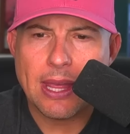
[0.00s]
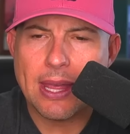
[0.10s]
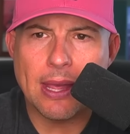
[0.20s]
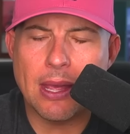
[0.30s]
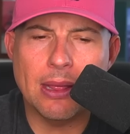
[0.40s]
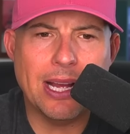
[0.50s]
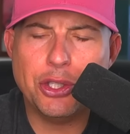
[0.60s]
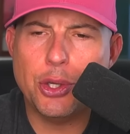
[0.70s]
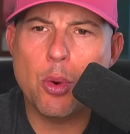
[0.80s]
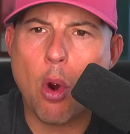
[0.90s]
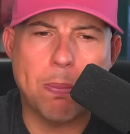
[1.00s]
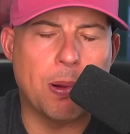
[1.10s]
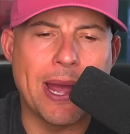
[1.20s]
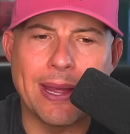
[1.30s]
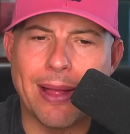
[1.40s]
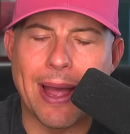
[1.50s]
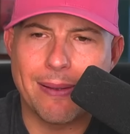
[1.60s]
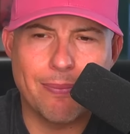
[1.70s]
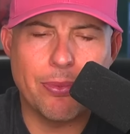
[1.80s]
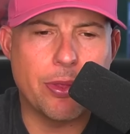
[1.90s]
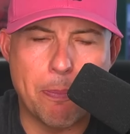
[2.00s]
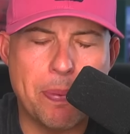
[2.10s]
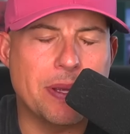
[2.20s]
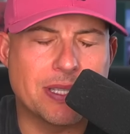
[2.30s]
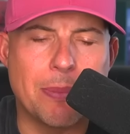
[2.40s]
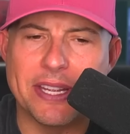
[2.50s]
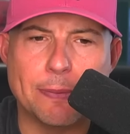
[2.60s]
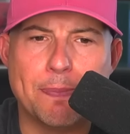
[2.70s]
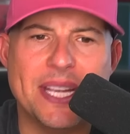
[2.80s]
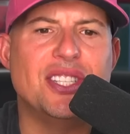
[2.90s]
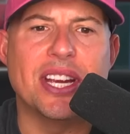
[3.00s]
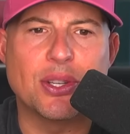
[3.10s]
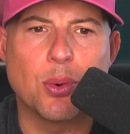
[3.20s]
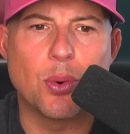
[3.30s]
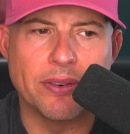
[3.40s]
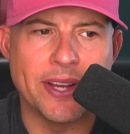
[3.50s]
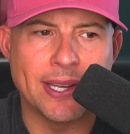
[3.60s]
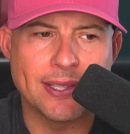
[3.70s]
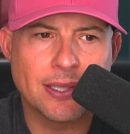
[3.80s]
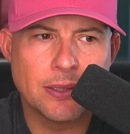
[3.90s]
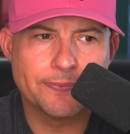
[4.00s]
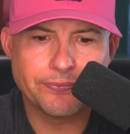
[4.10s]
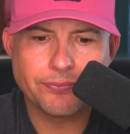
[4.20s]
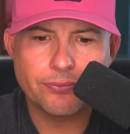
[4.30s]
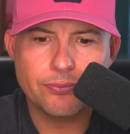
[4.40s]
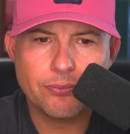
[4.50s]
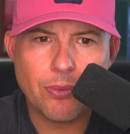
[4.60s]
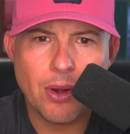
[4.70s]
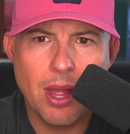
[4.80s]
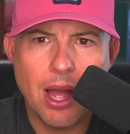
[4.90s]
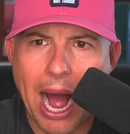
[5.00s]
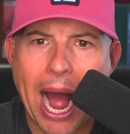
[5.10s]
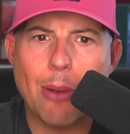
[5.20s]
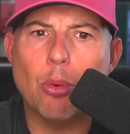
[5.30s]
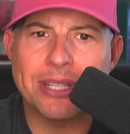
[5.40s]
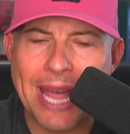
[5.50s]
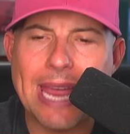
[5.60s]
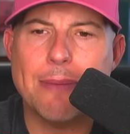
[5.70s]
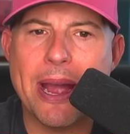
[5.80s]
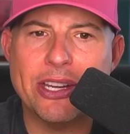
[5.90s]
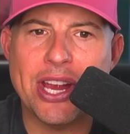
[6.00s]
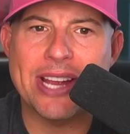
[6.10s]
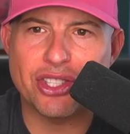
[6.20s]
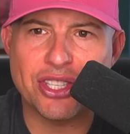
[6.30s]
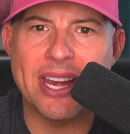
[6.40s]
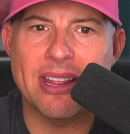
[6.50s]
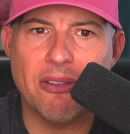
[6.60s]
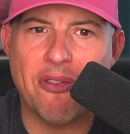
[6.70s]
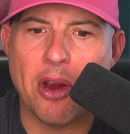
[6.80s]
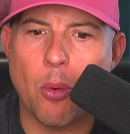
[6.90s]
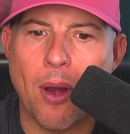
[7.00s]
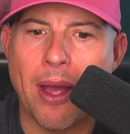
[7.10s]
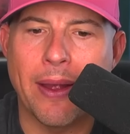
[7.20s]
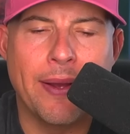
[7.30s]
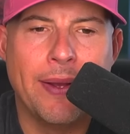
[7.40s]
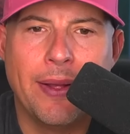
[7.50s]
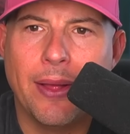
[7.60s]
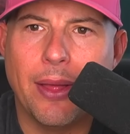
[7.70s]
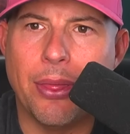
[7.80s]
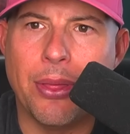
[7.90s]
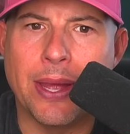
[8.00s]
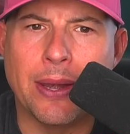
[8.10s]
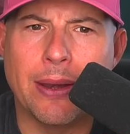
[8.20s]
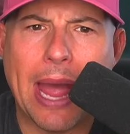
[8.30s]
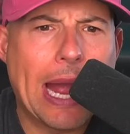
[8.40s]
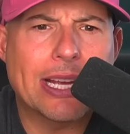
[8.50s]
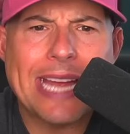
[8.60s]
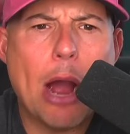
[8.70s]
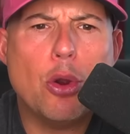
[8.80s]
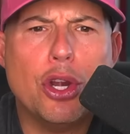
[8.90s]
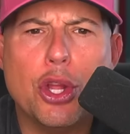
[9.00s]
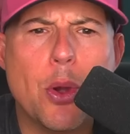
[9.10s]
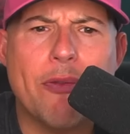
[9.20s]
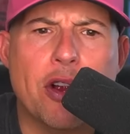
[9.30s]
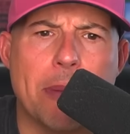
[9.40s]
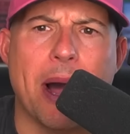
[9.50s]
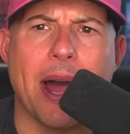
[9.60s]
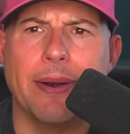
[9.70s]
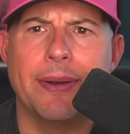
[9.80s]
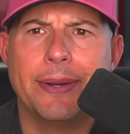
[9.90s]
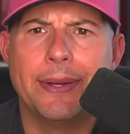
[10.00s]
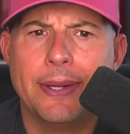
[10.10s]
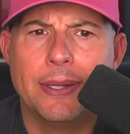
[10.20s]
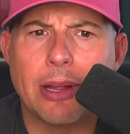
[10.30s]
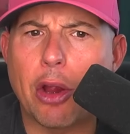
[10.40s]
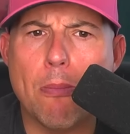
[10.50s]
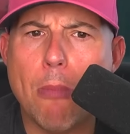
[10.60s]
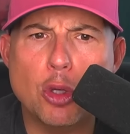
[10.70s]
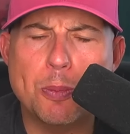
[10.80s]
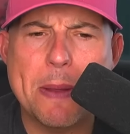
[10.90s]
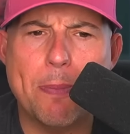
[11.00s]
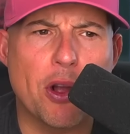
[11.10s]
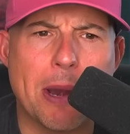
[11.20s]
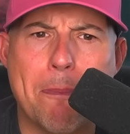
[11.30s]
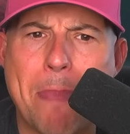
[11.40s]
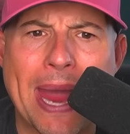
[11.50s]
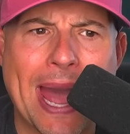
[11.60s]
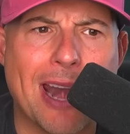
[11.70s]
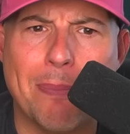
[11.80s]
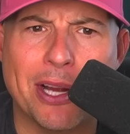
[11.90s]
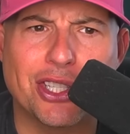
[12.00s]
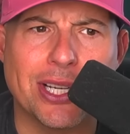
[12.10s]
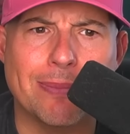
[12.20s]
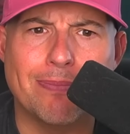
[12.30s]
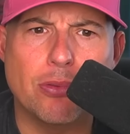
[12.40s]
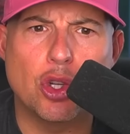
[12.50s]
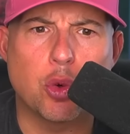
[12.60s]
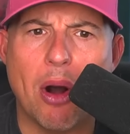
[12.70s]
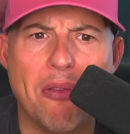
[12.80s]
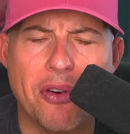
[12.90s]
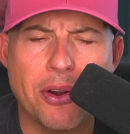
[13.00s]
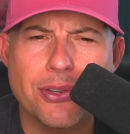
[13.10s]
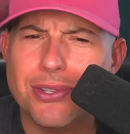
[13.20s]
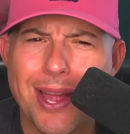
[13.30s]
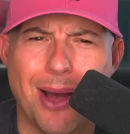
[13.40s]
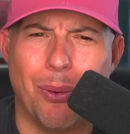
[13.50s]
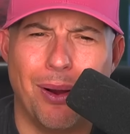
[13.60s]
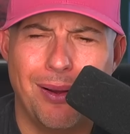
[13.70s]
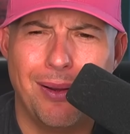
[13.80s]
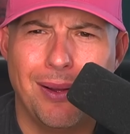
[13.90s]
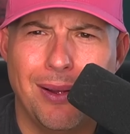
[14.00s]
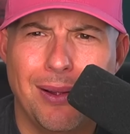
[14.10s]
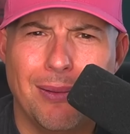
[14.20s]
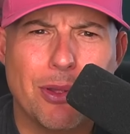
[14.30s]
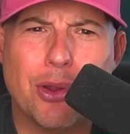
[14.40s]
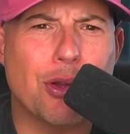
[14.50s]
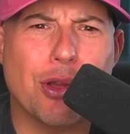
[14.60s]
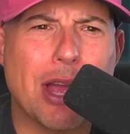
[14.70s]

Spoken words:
unless you are playing like some of these PGA Tour events, I will take my chances hitting the fairway than because how good are you ever going to putt? Like, are most people going to bang out a bunch of 12 footers? No. You,